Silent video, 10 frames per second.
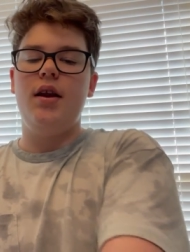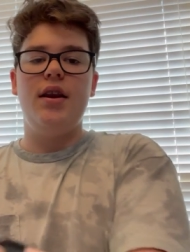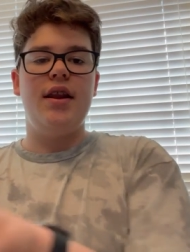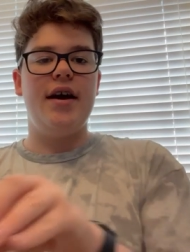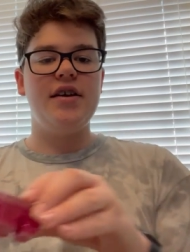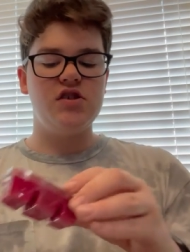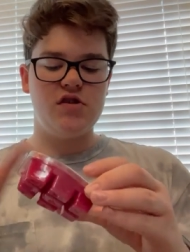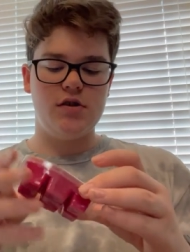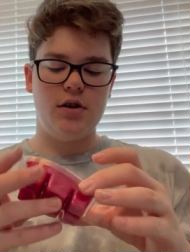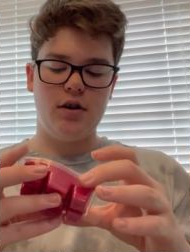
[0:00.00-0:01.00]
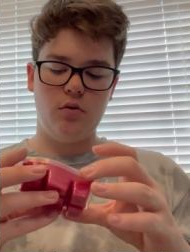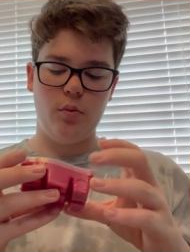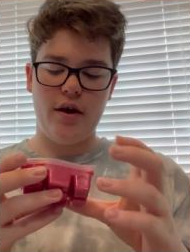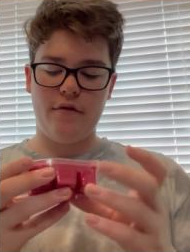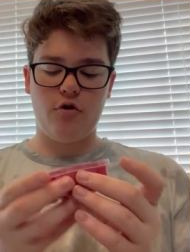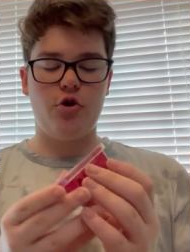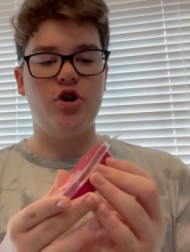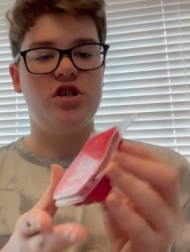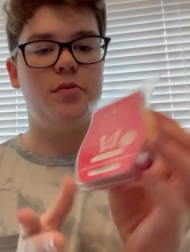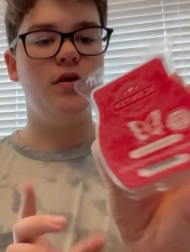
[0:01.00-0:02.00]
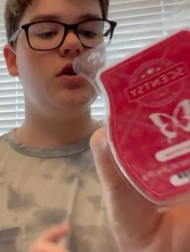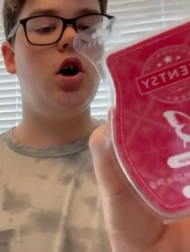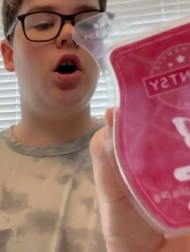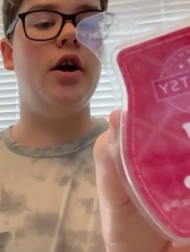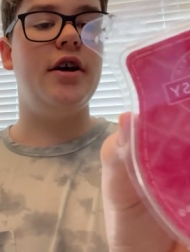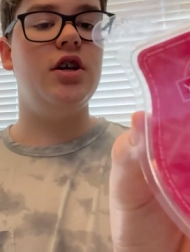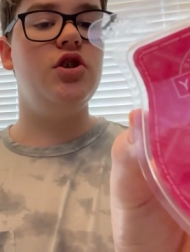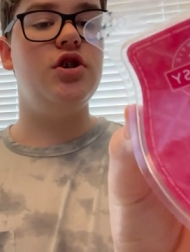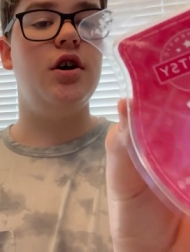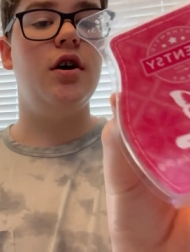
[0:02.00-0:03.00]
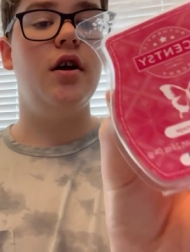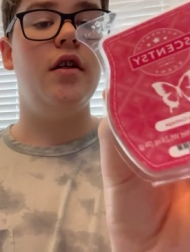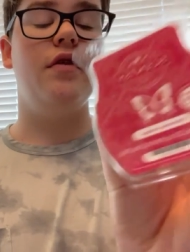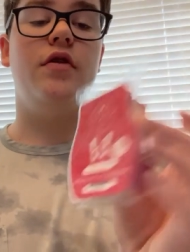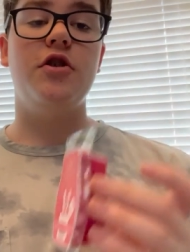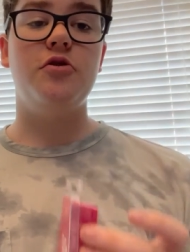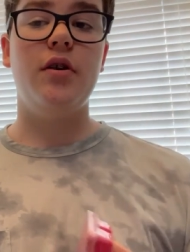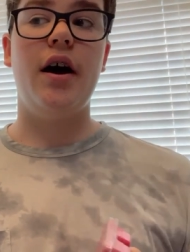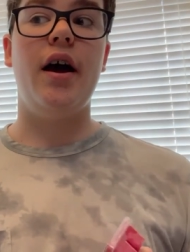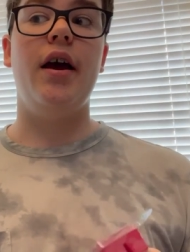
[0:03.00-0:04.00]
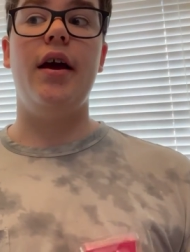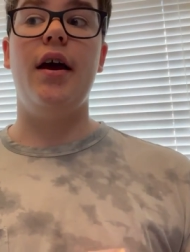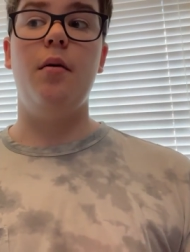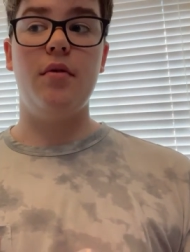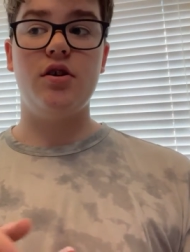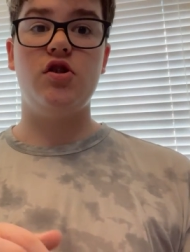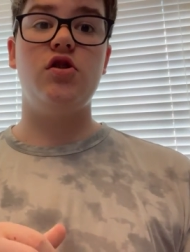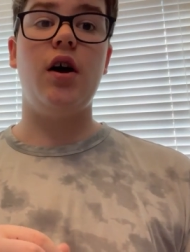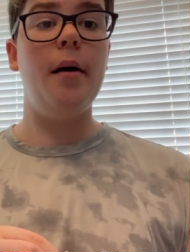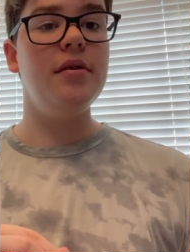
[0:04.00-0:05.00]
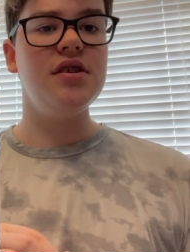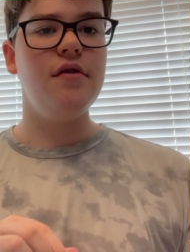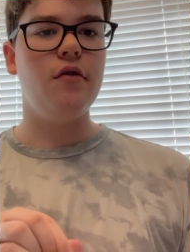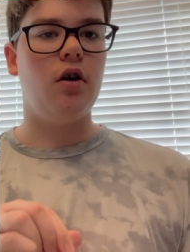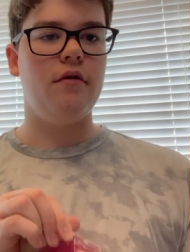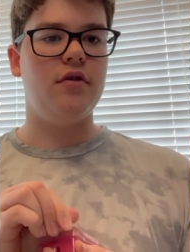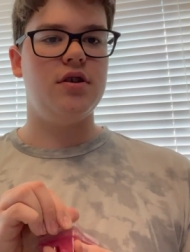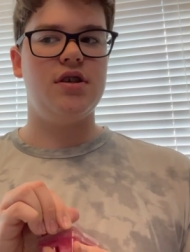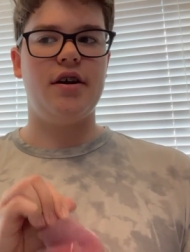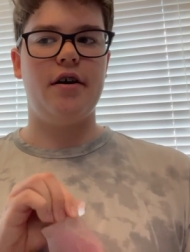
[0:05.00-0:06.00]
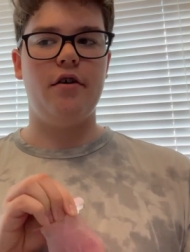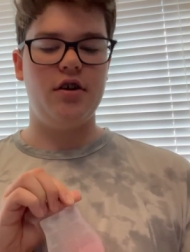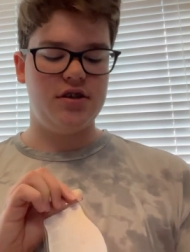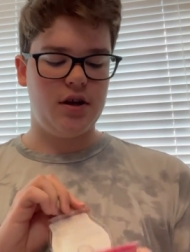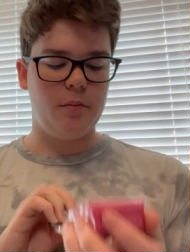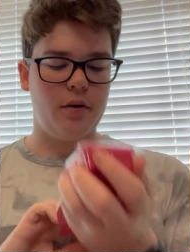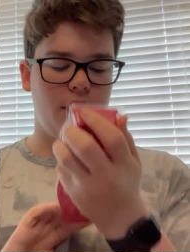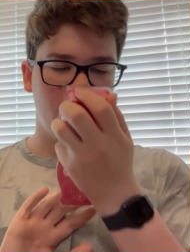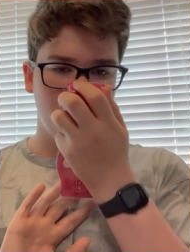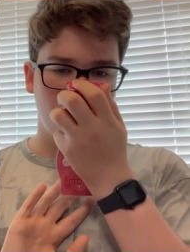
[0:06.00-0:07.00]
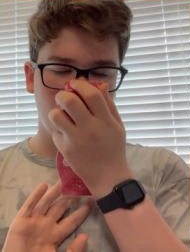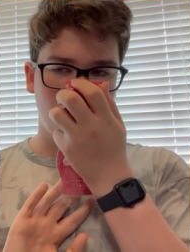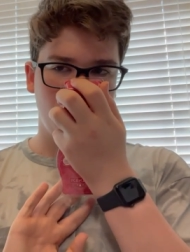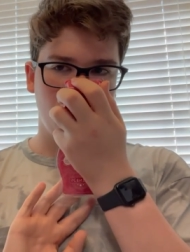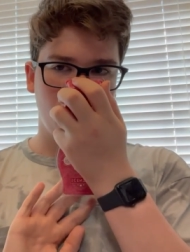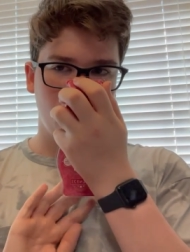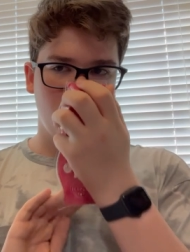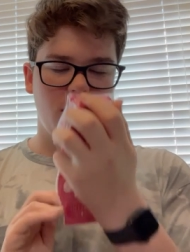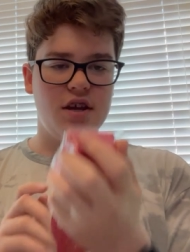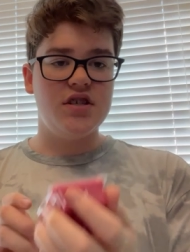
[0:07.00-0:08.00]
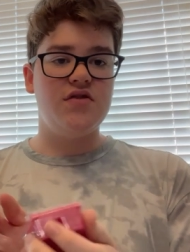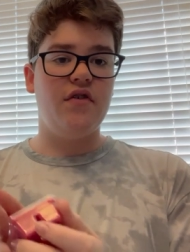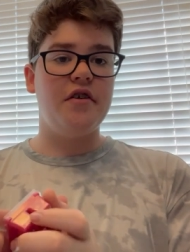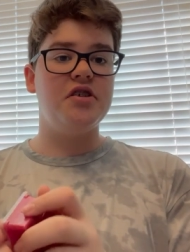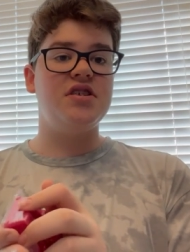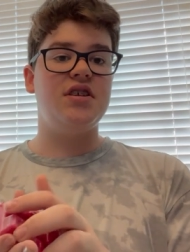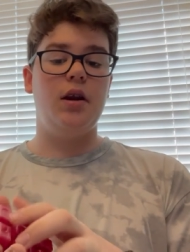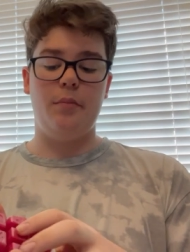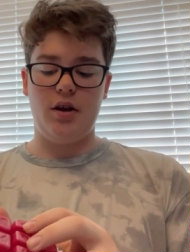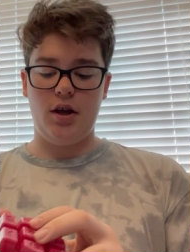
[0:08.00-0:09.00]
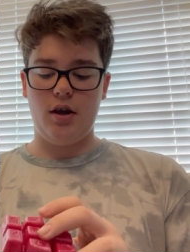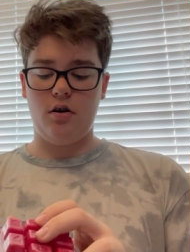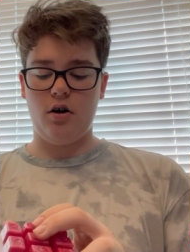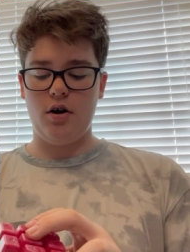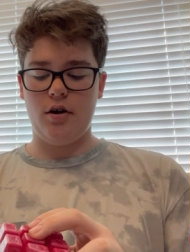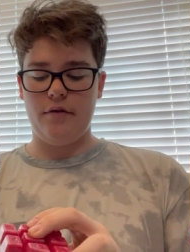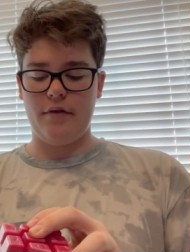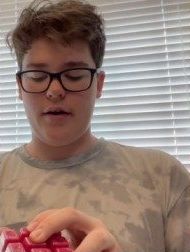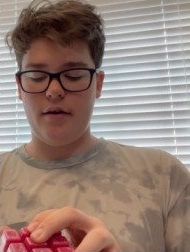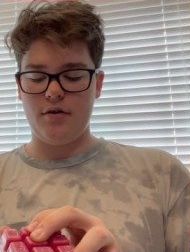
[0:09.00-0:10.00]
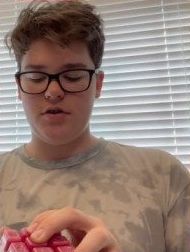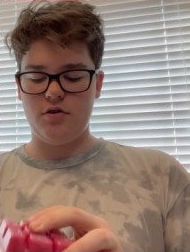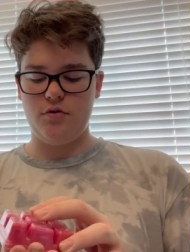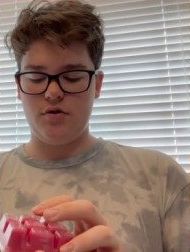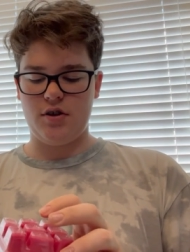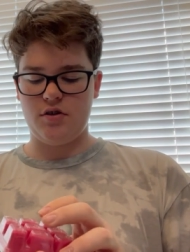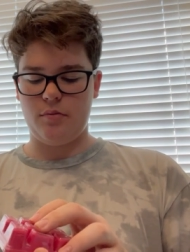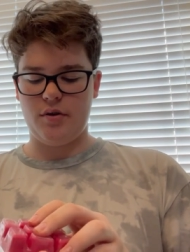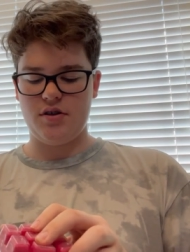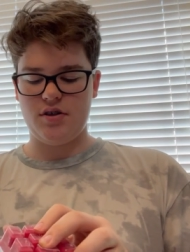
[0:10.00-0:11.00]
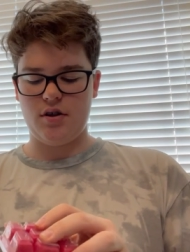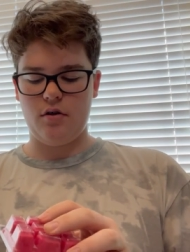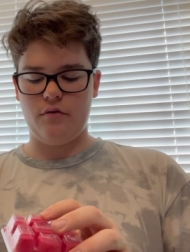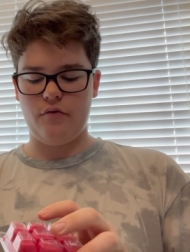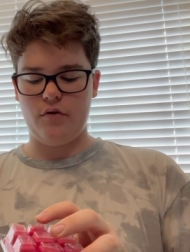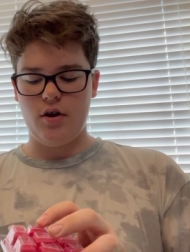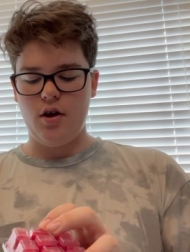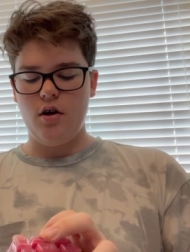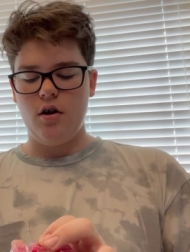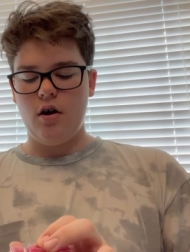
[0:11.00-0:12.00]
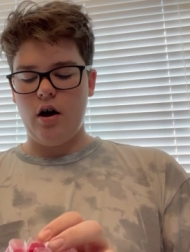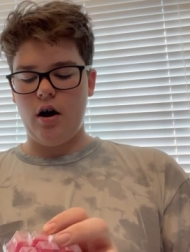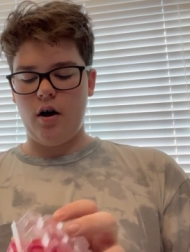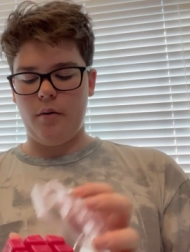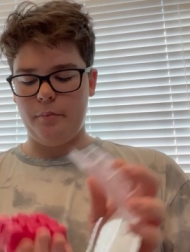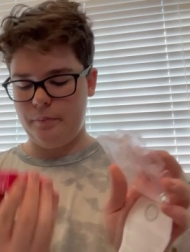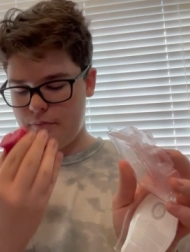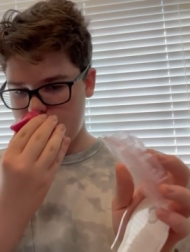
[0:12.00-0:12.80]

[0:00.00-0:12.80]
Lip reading: Next, we have Christmas Cottage. This one, I'm excited for all of these, like I already said, but it's very cinnamony, if I do say so myself.